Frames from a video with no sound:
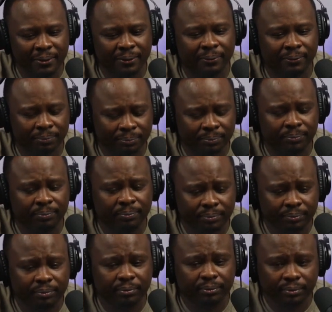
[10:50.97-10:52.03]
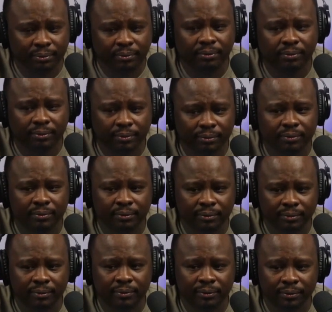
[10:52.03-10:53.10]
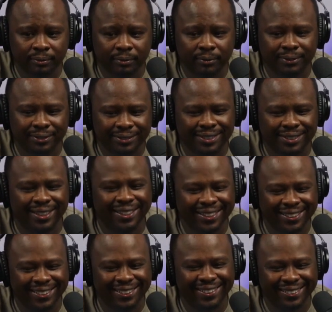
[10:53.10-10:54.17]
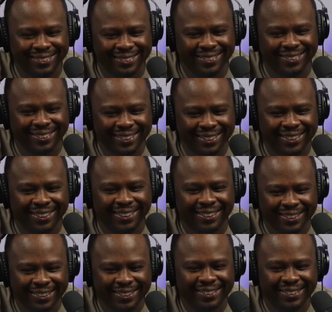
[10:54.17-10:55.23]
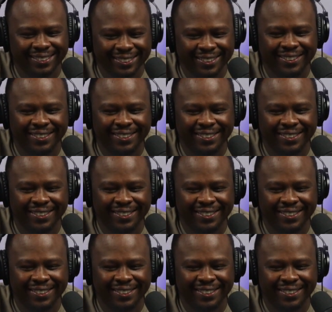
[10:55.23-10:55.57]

you really up here streaming through it all. So but